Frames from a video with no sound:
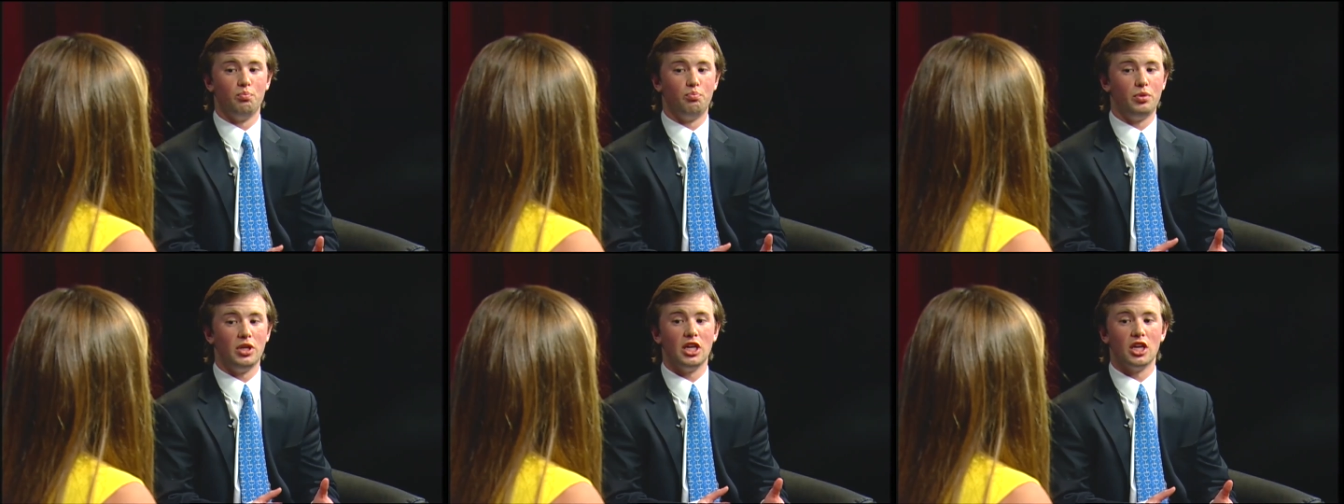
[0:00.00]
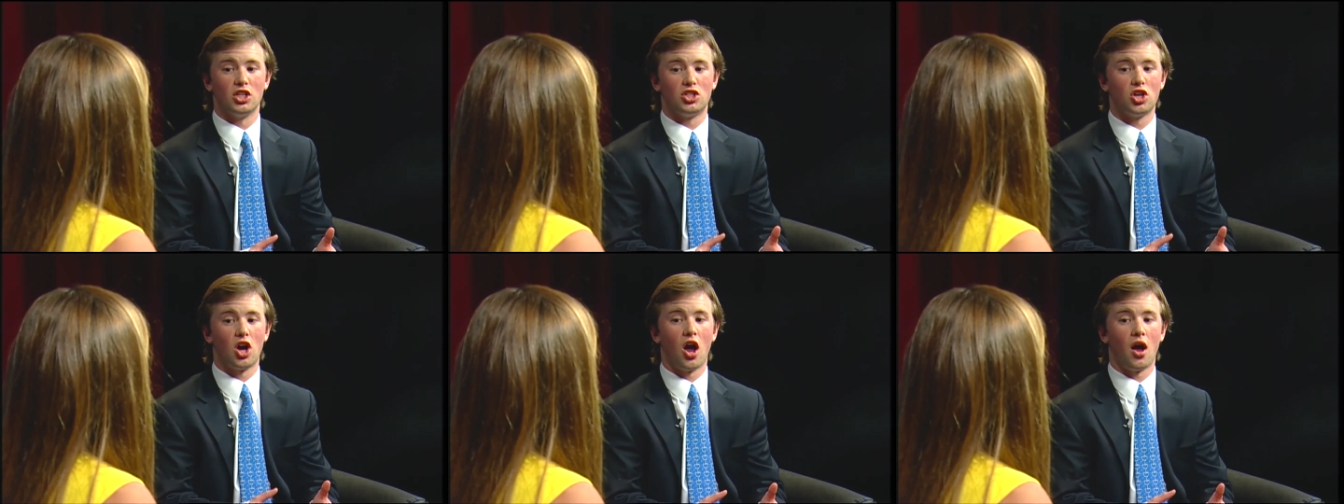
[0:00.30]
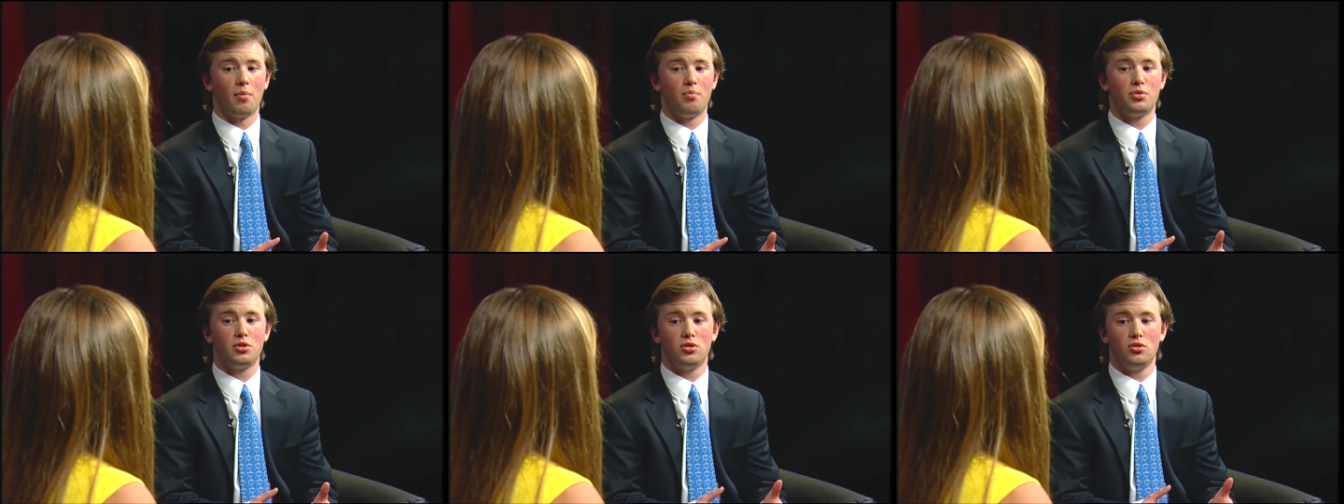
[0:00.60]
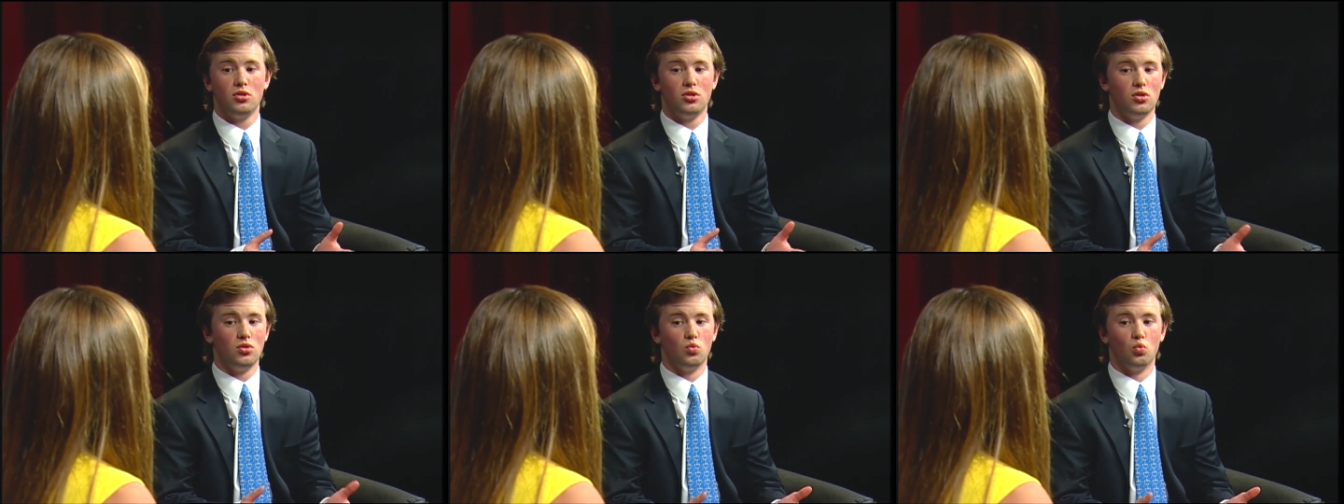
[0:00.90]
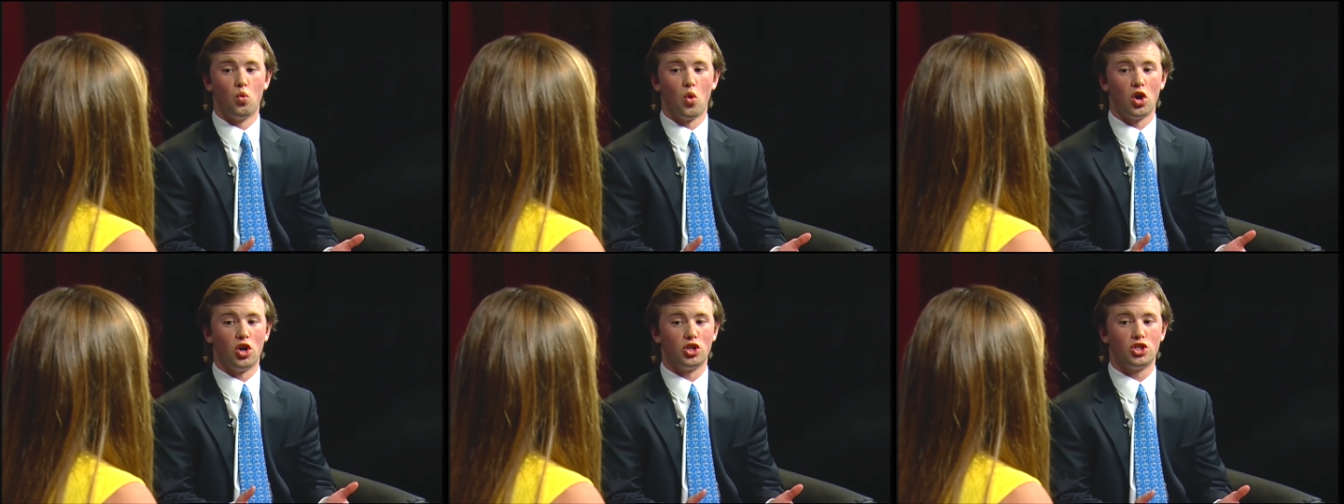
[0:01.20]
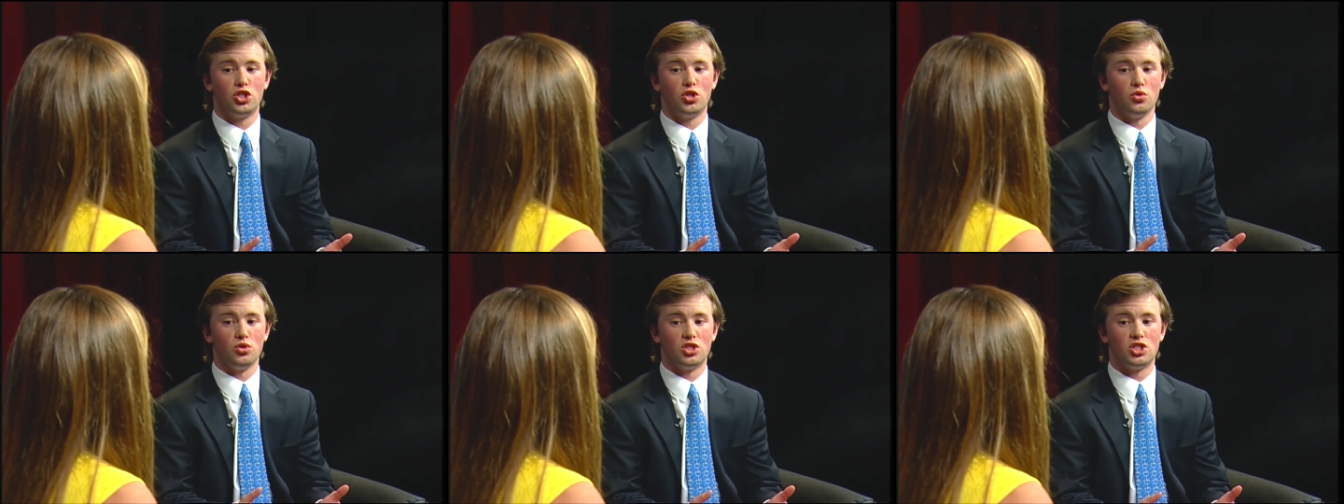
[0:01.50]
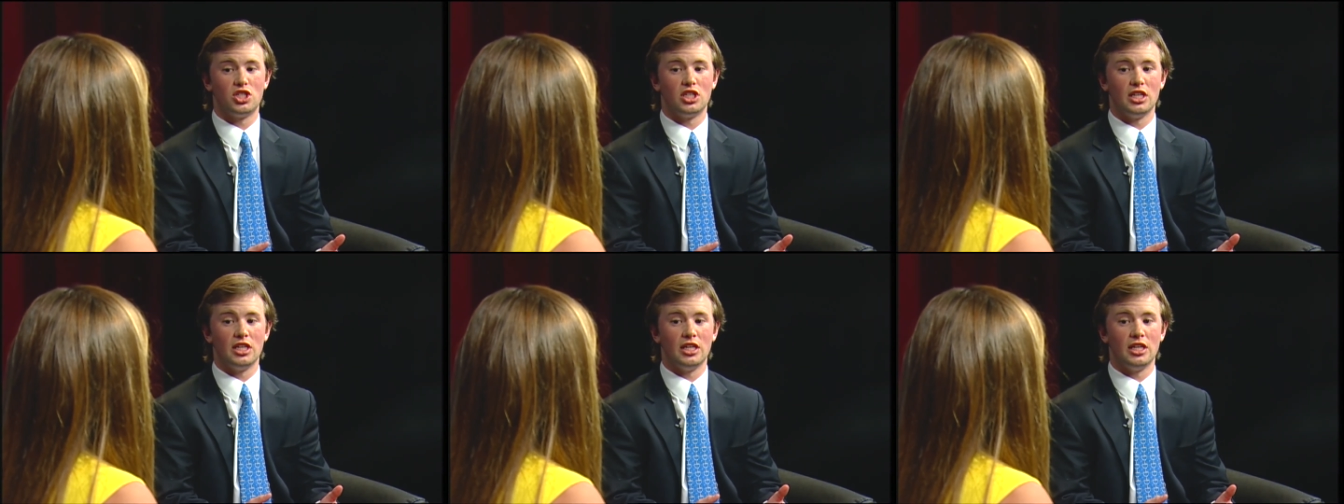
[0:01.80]
be a top 1 or 2
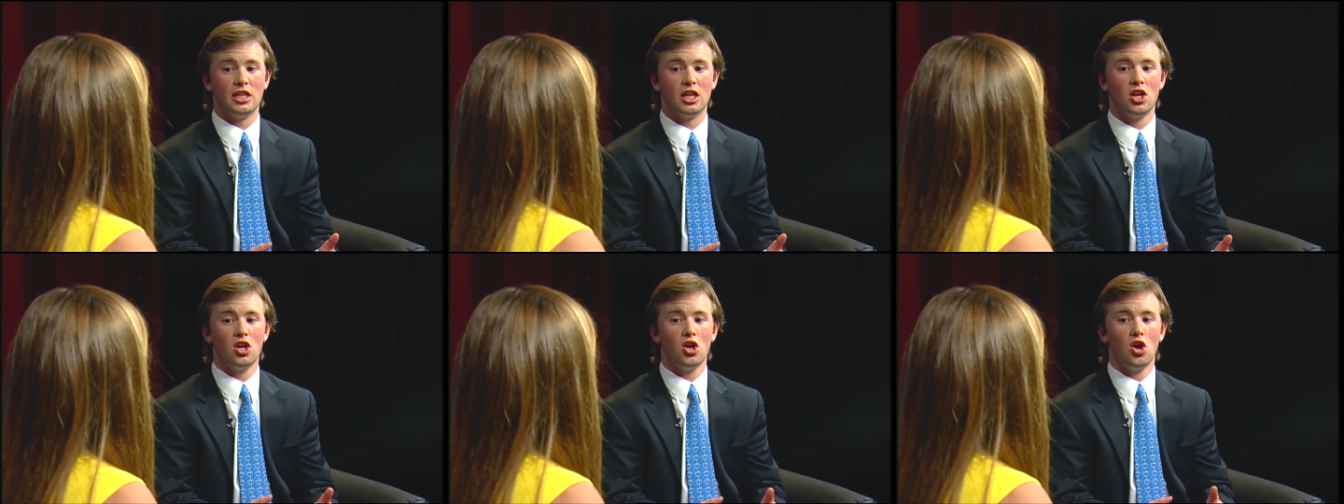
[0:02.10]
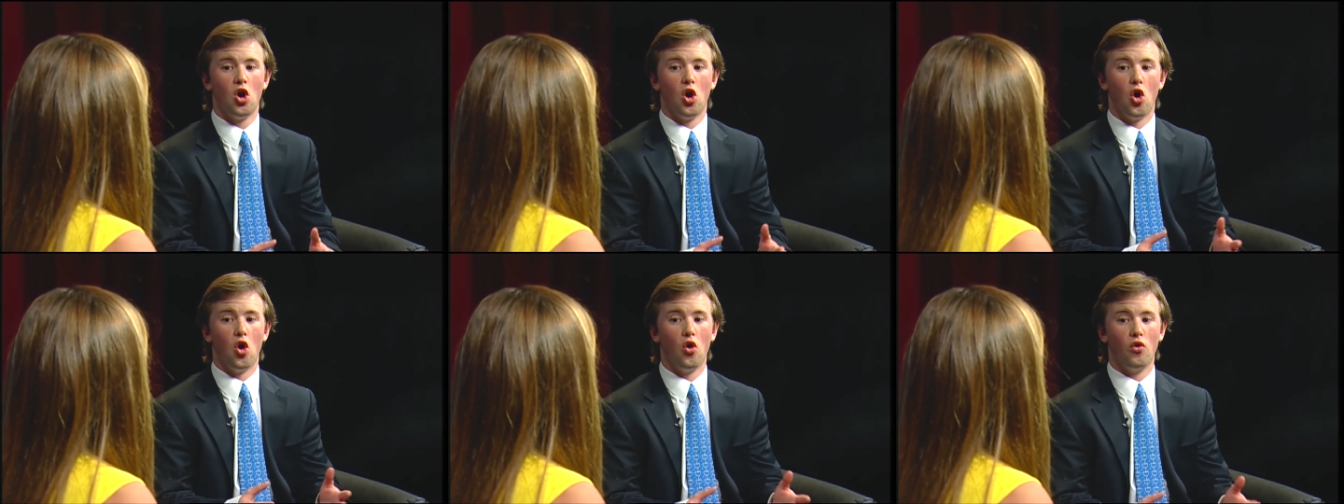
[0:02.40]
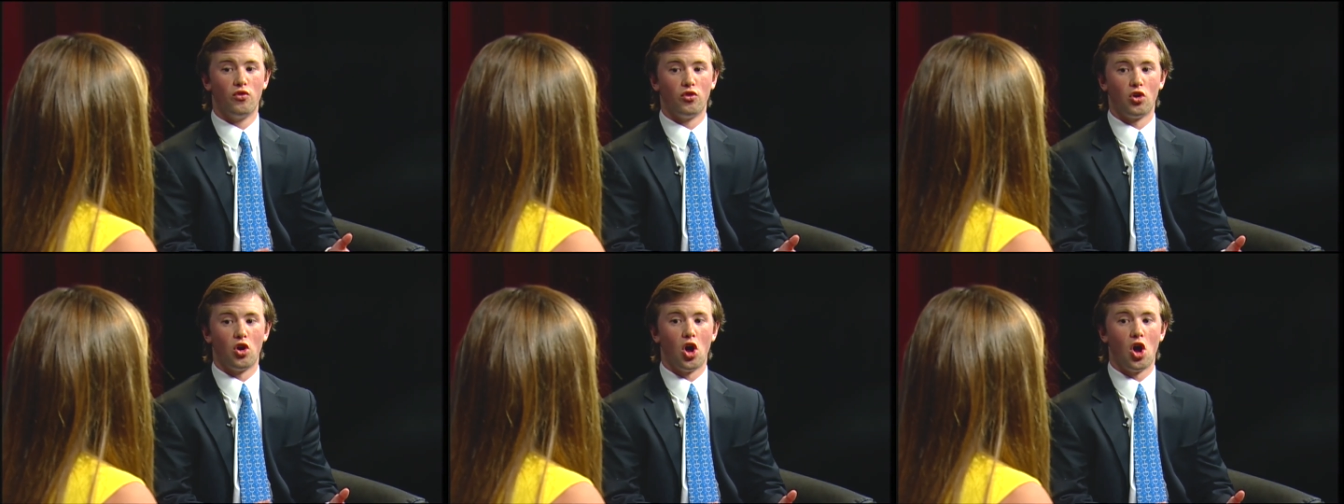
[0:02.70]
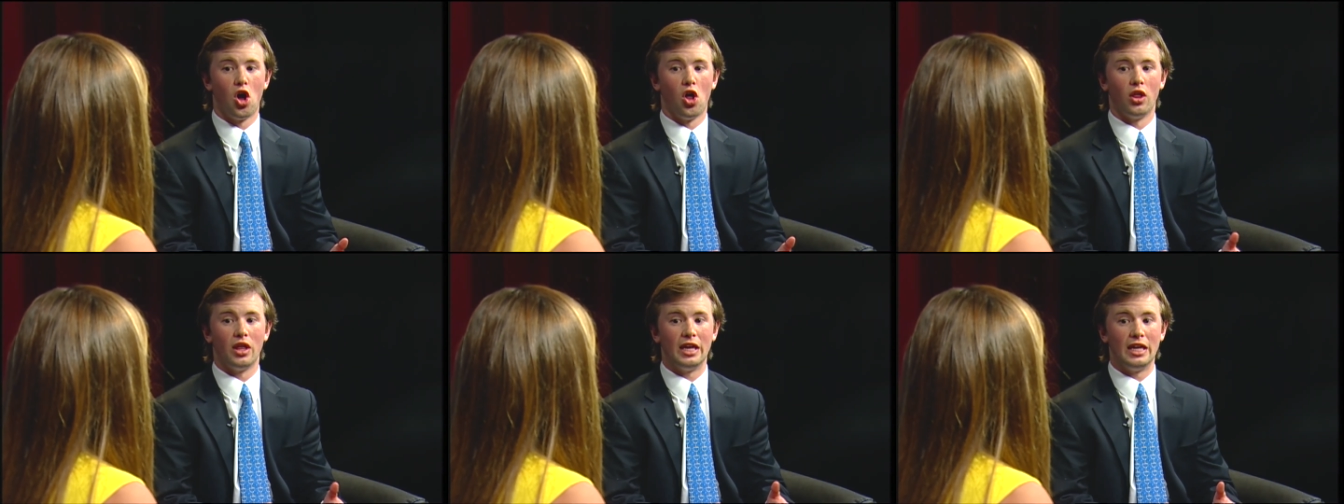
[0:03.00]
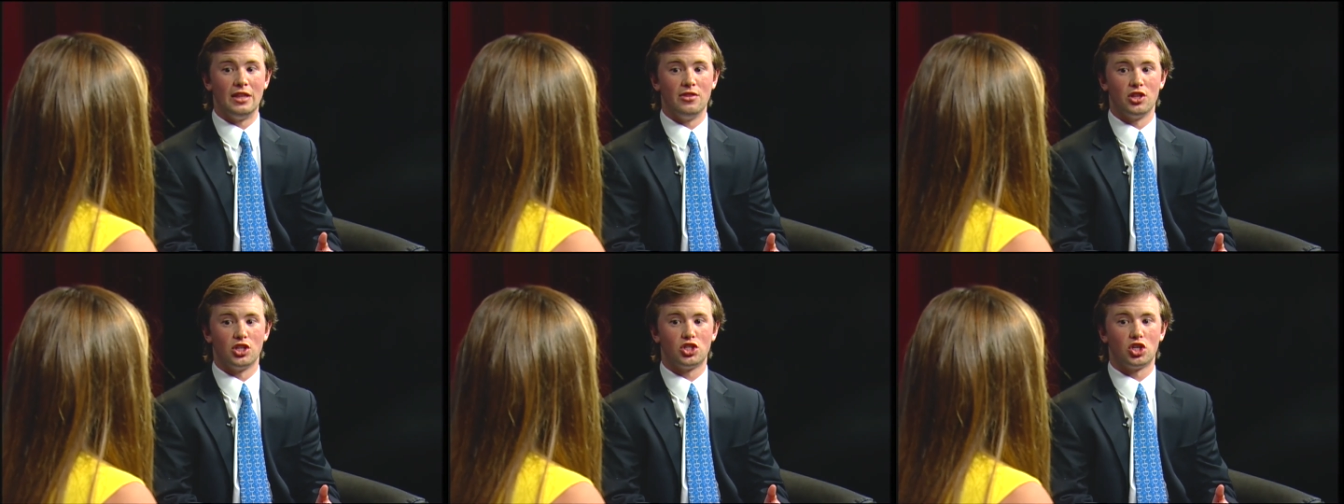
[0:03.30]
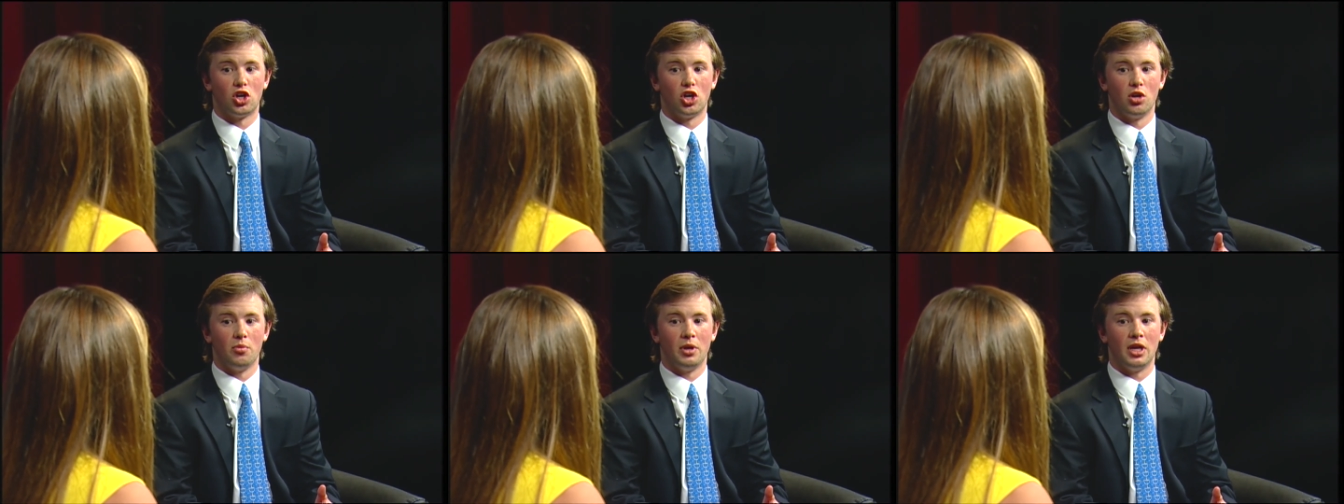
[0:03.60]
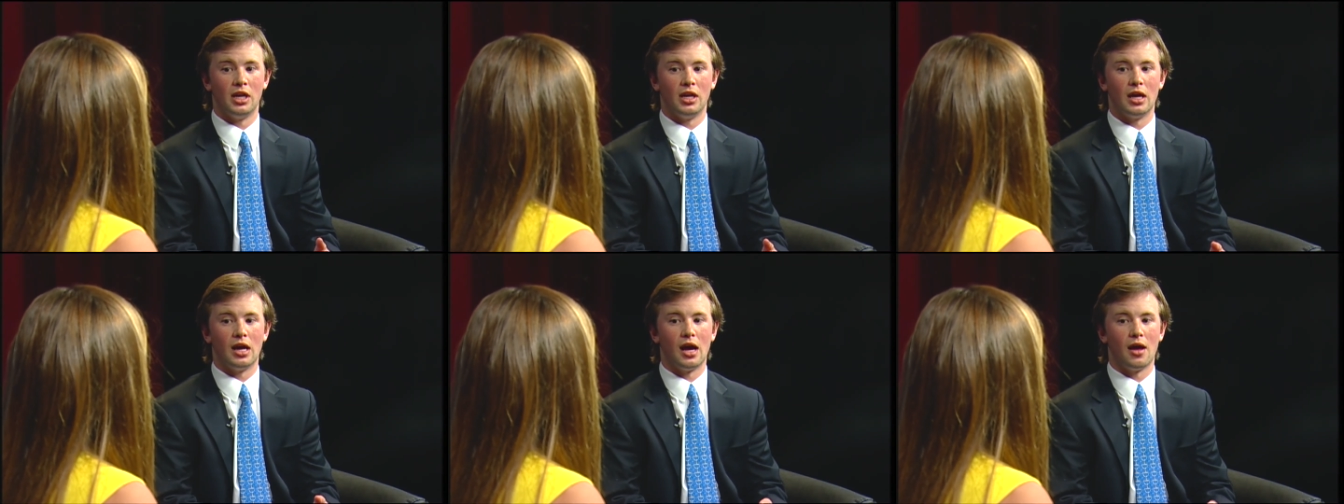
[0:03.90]
seed overall in the tournament.